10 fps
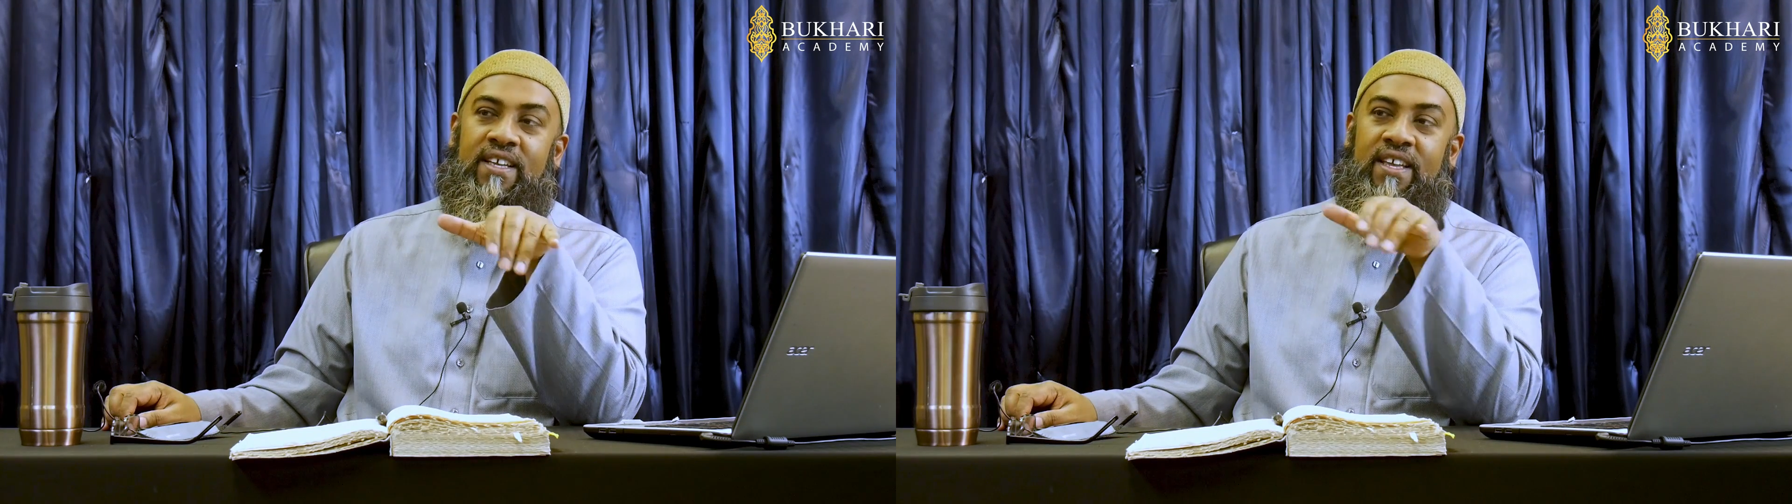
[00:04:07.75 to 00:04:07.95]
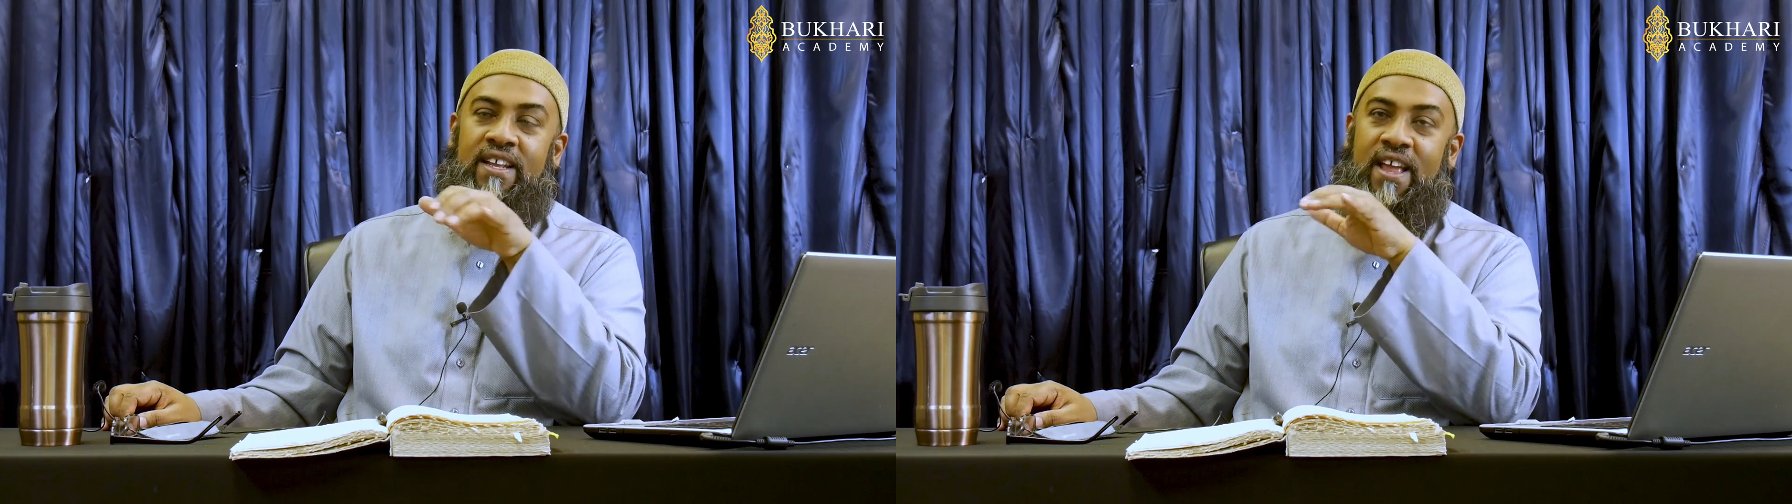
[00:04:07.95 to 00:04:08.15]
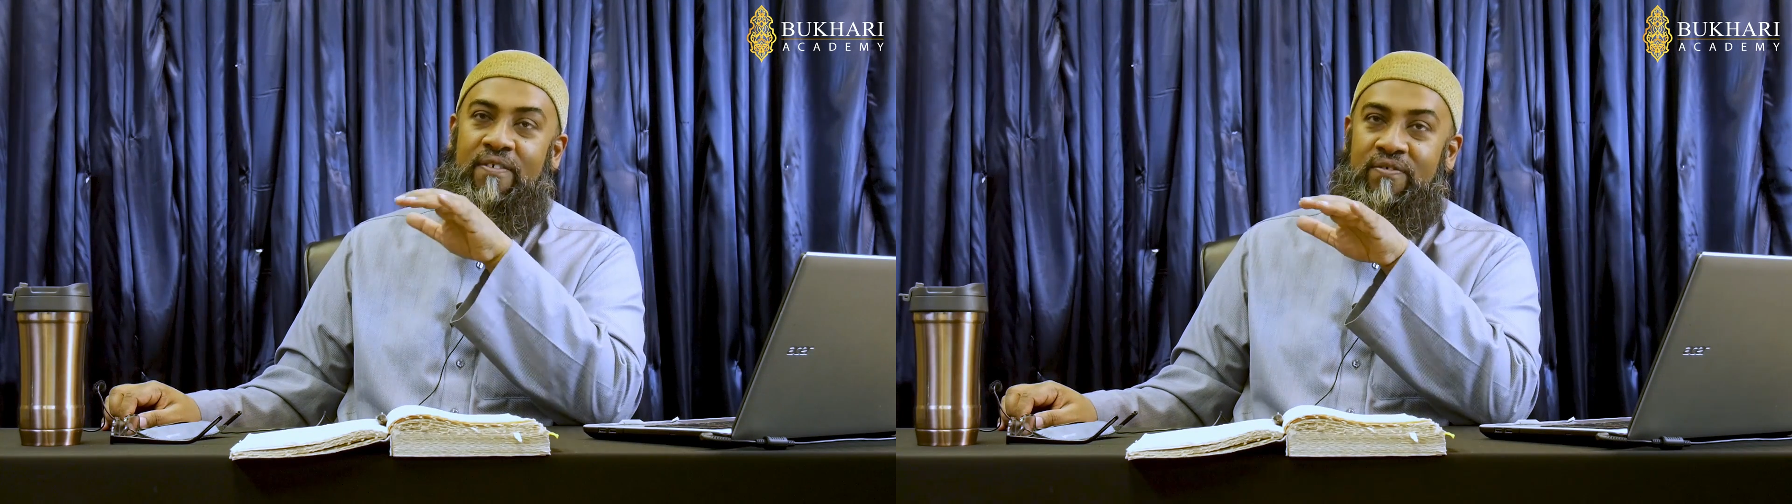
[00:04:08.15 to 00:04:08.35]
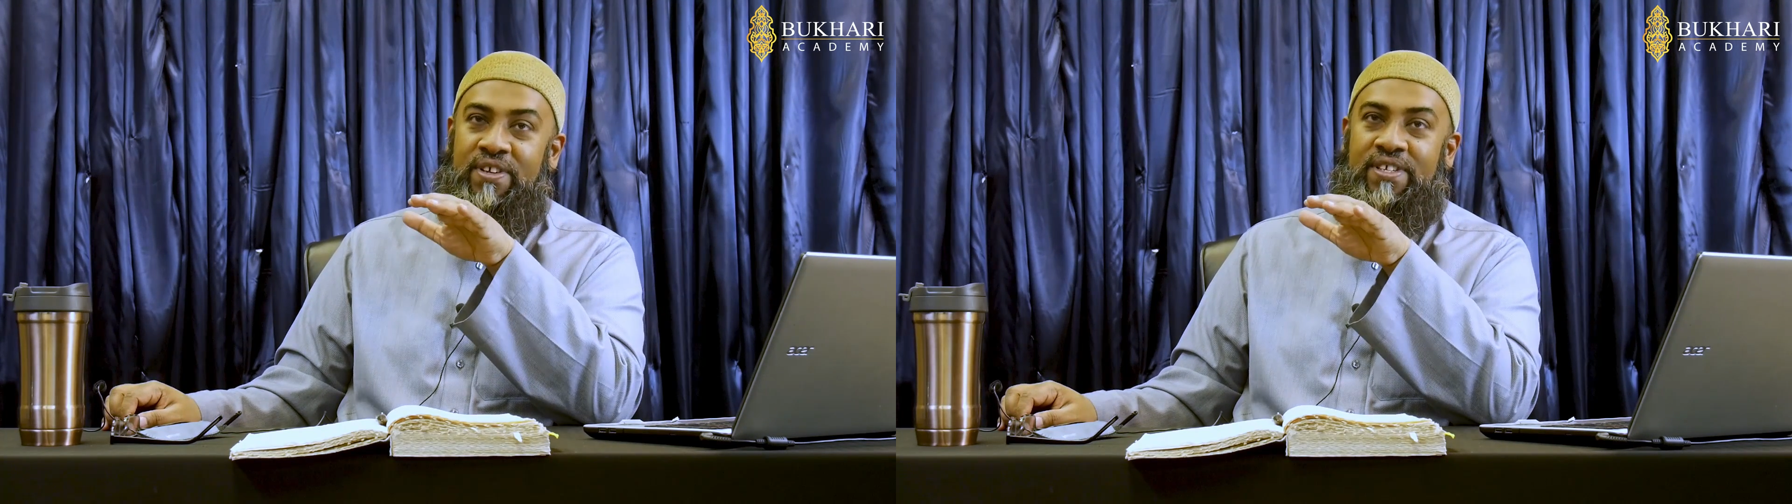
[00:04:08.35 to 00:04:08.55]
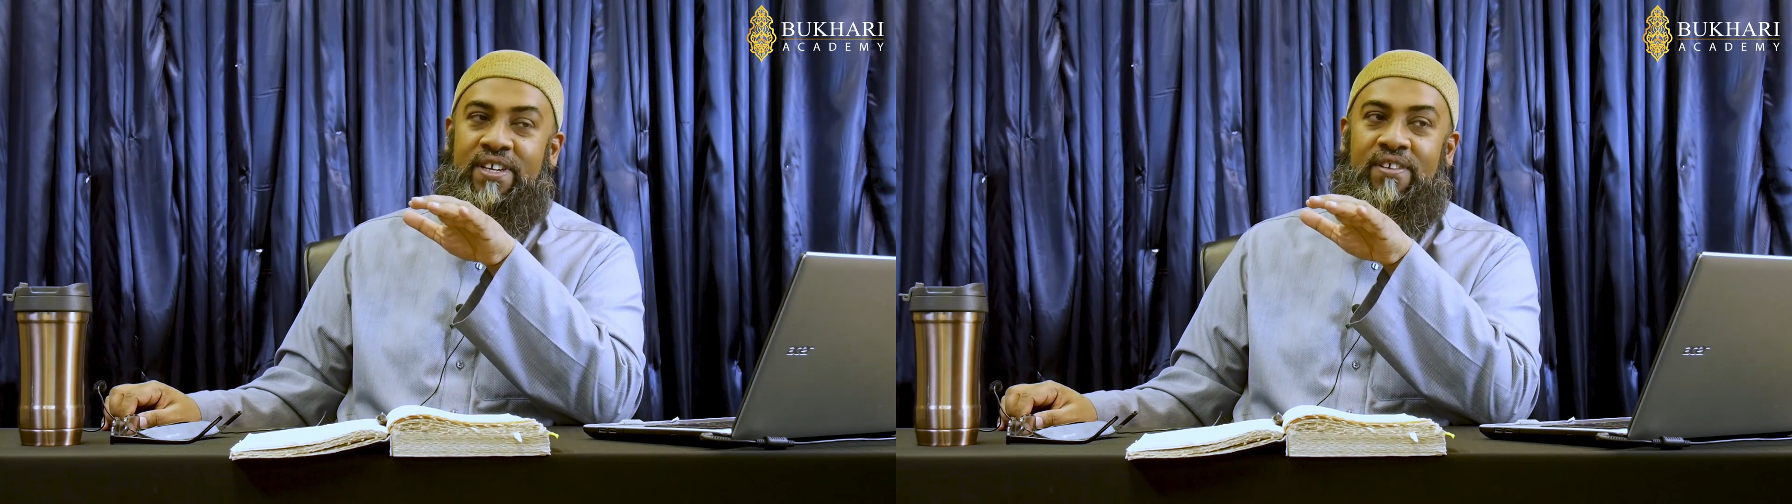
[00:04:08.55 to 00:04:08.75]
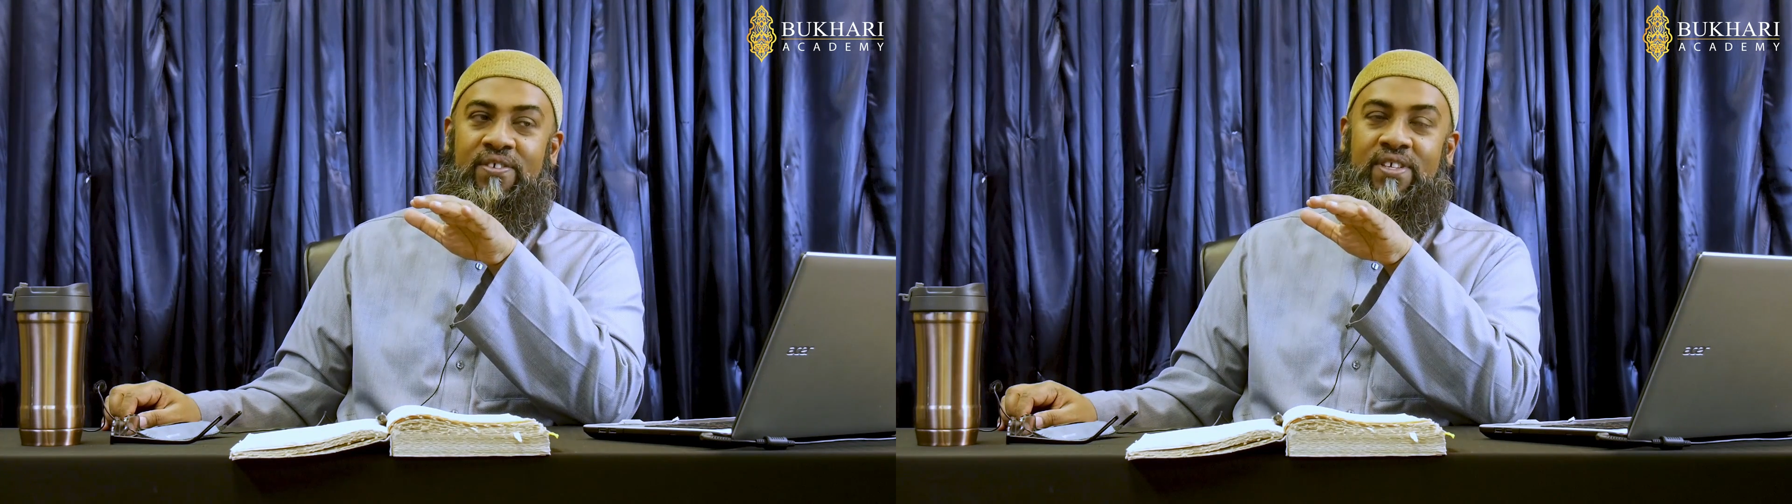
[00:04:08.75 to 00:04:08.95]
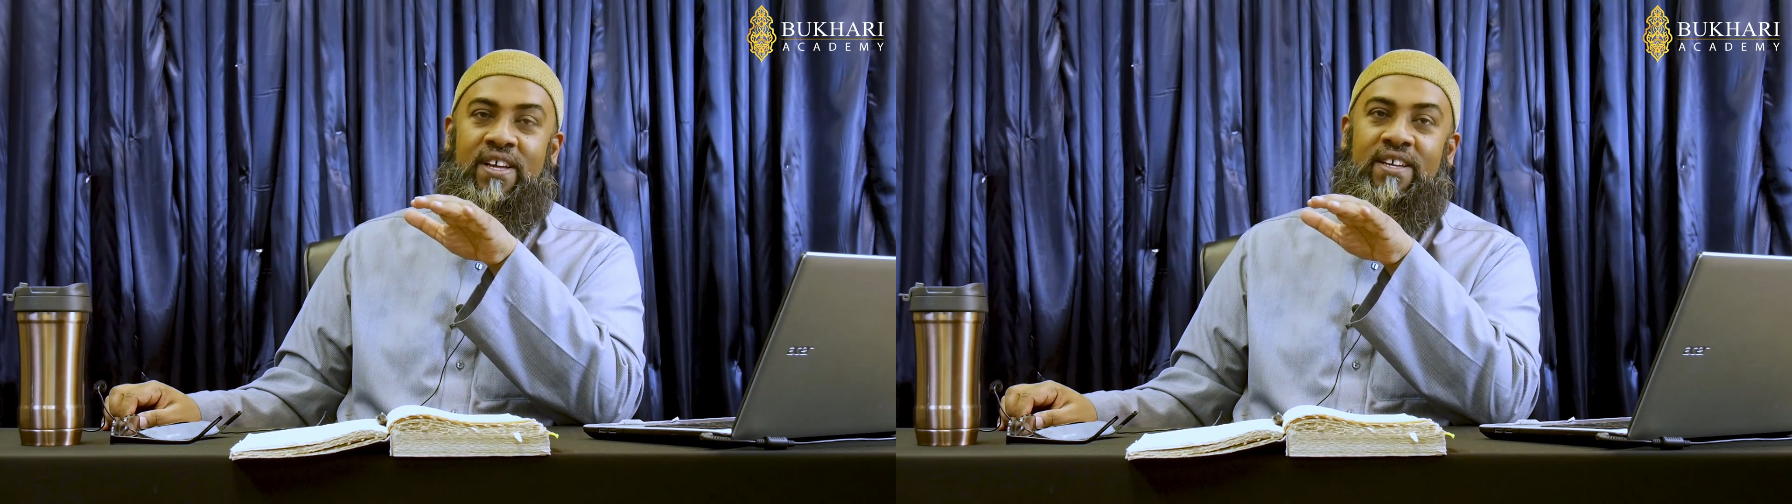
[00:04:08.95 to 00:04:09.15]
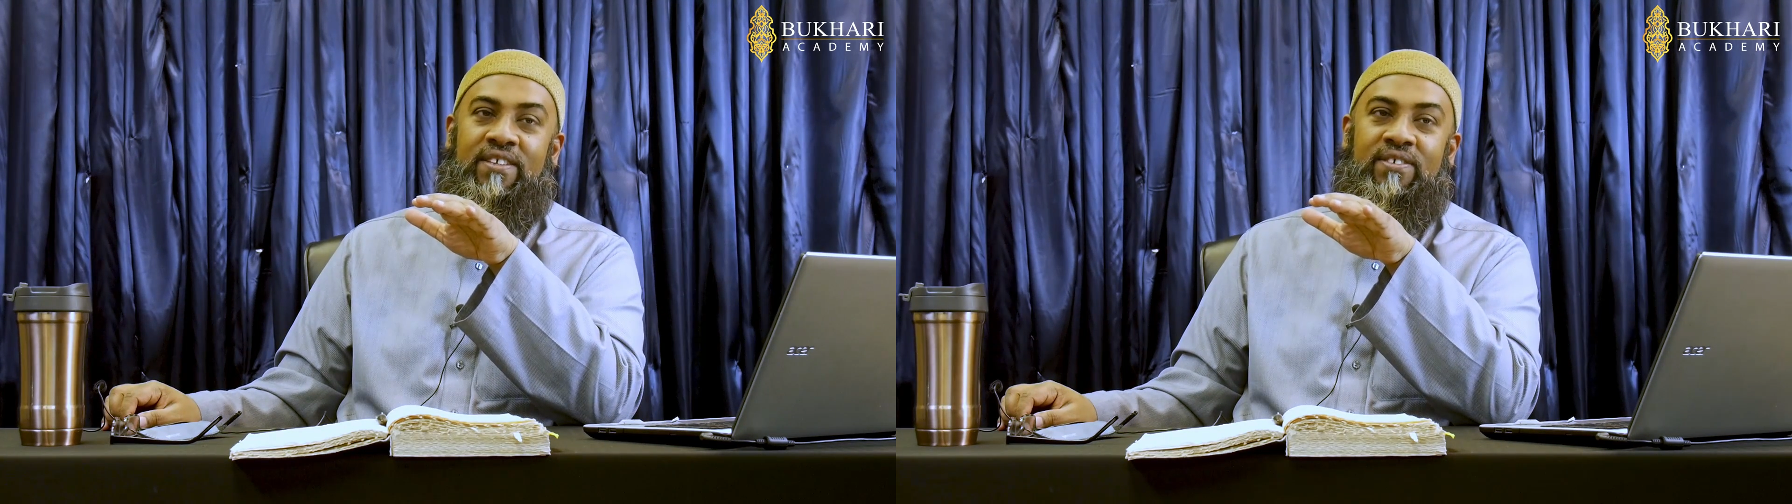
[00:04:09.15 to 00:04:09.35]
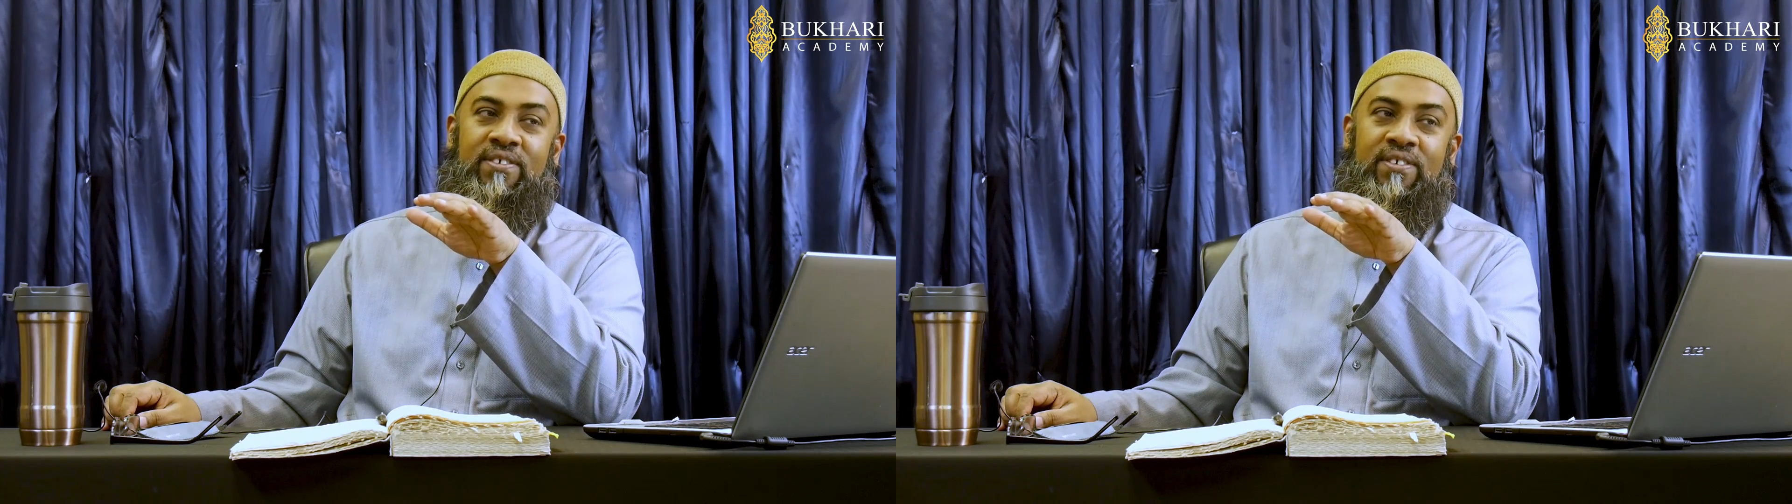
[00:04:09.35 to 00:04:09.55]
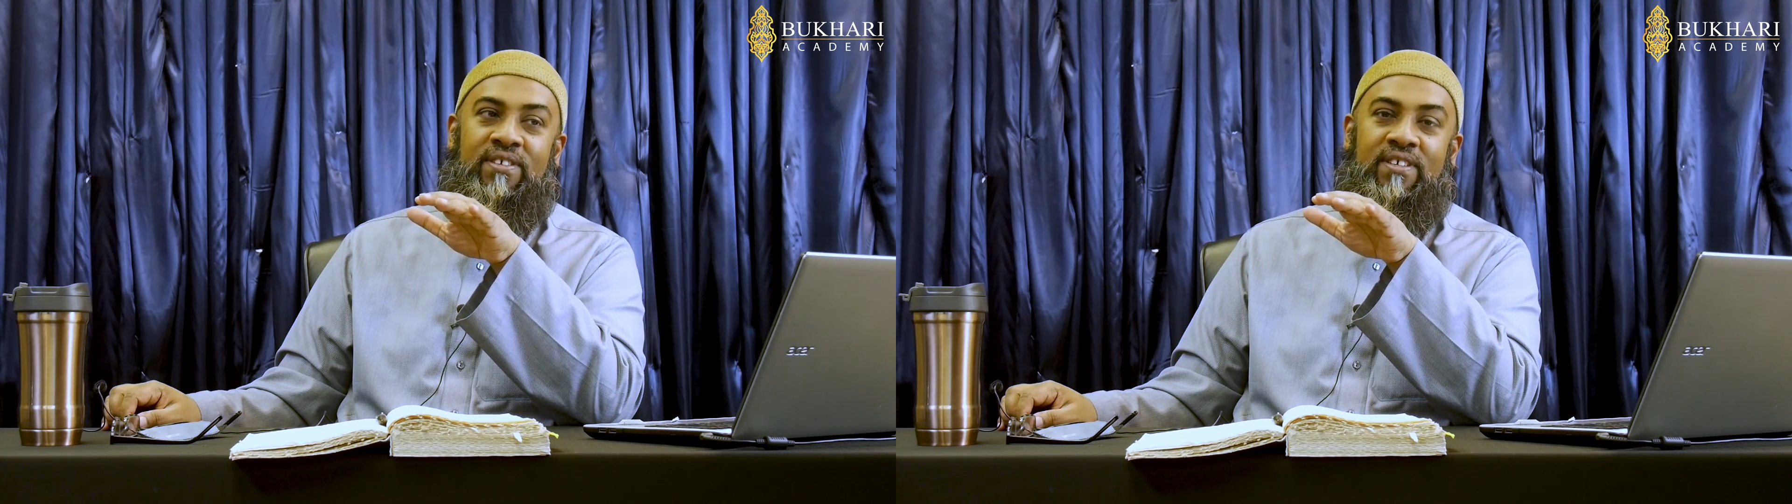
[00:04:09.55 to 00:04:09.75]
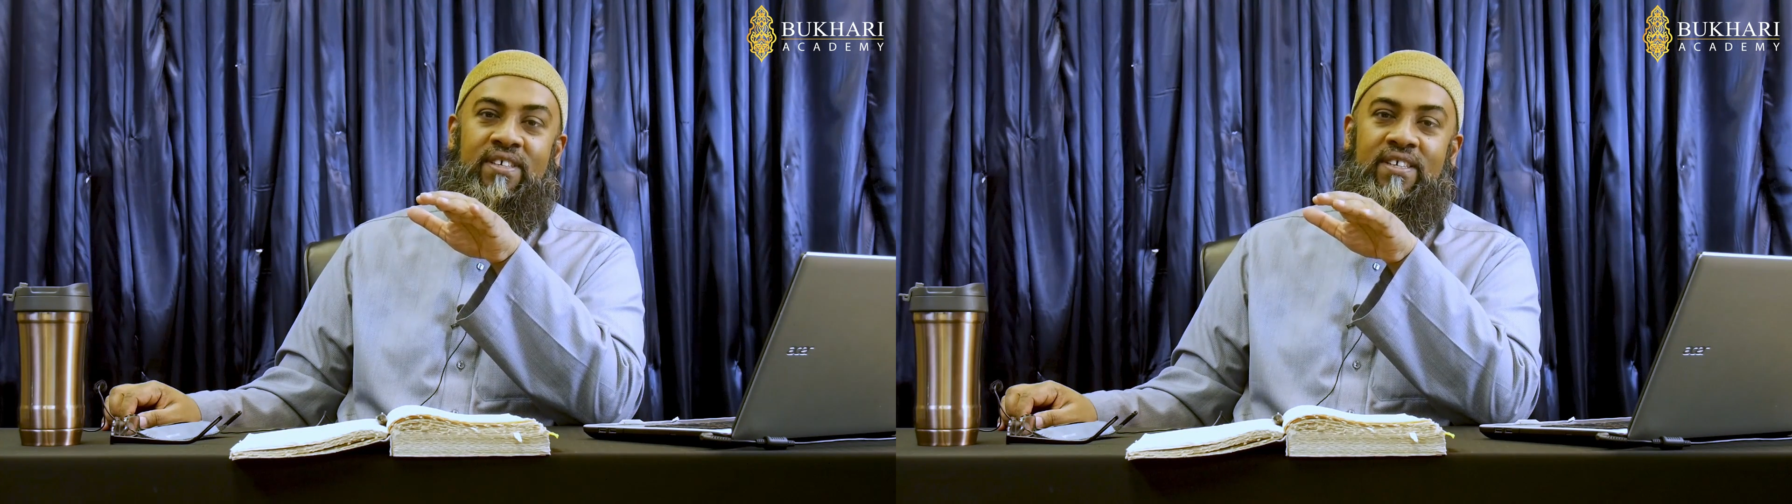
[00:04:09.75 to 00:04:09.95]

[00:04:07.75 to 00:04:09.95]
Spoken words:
In every single science,